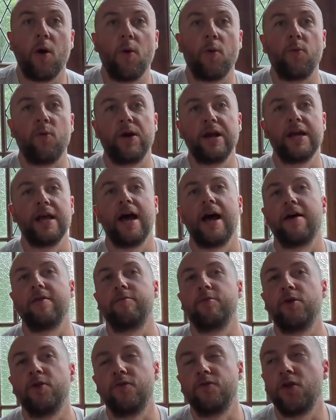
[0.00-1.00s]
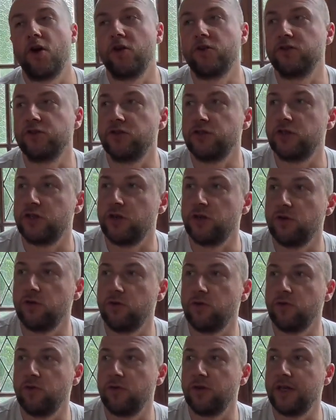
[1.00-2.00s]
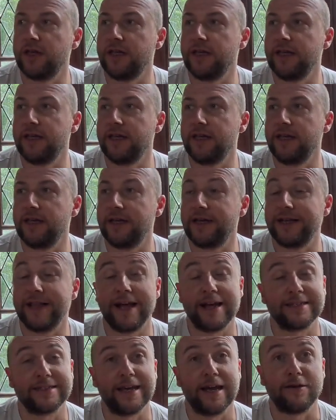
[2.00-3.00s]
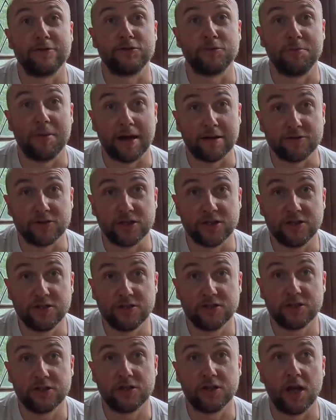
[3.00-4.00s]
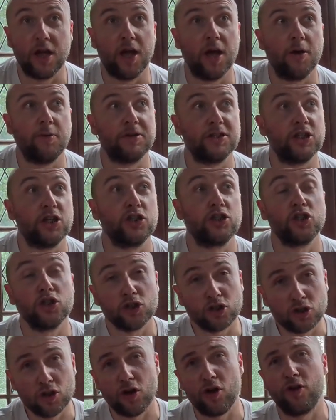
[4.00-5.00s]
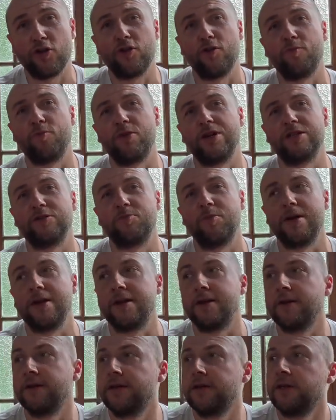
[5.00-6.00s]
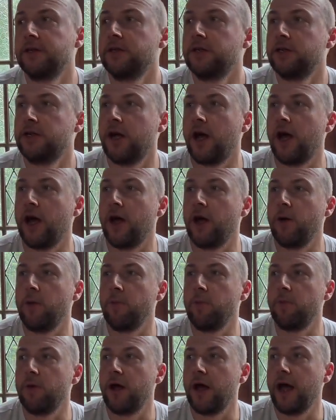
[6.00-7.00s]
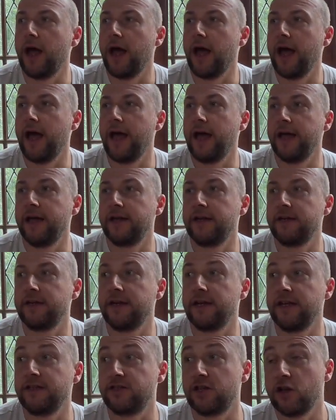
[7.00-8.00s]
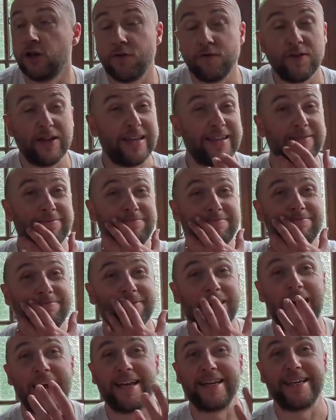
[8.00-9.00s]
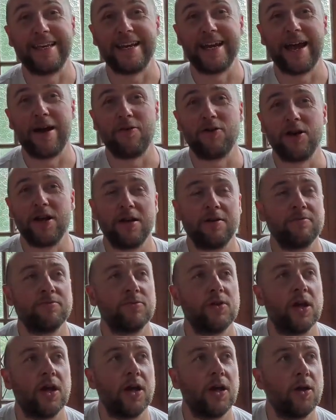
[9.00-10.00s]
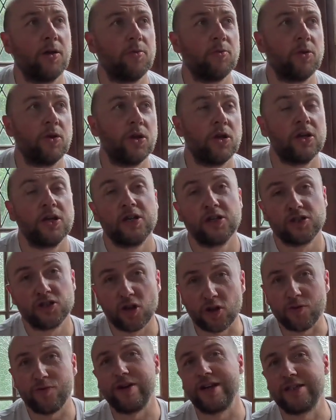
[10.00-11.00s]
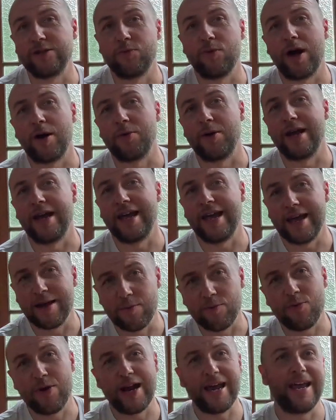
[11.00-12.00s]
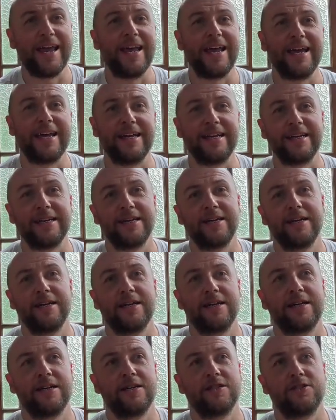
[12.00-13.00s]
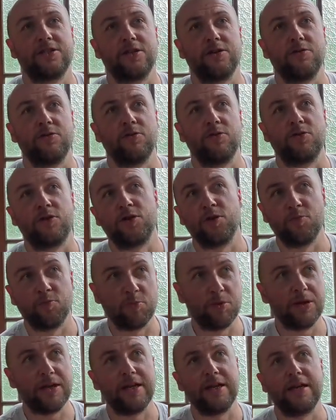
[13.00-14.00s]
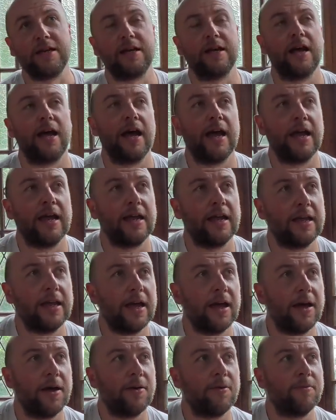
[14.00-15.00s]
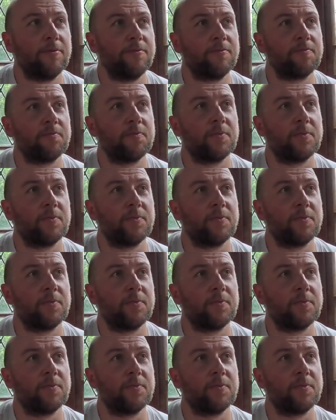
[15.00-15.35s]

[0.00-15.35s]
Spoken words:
we have moved on to the Glasshouse Mountains, which is just north of Brisbane, and it's a lovely hiking area. It's not the reason why we're here. We're here to complete a